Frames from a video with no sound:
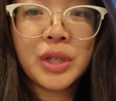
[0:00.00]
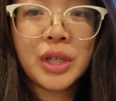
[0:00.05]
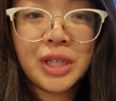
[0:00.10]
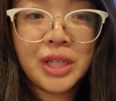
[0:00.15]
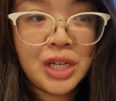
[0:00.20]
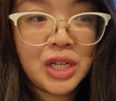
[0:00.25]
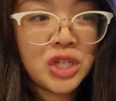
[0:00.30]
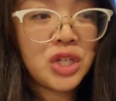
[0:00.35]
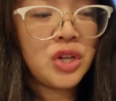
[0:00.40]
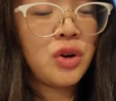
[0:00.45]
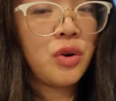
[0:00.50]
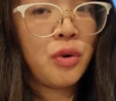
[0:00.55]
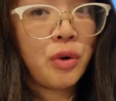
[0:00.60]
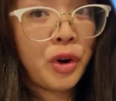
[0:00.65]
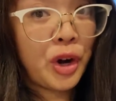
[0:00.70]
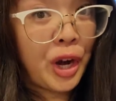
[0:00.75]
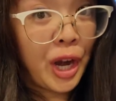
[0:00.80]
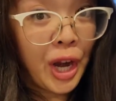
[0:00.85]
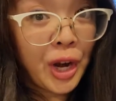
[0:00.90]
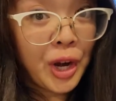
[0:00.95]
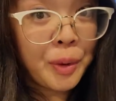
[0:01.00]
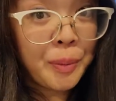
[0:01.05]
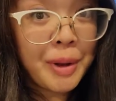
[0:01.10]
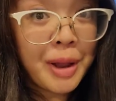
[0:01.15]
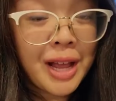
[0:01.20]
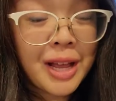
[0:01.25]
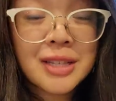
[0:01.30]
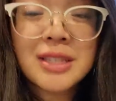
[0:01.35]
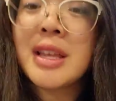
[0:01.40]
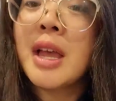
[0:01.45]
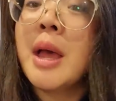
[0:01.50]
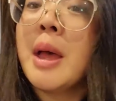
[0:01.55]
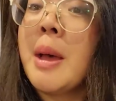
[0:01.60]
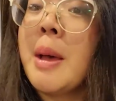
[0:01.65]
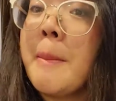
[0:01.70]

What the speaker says: conditioner, or a hair mask.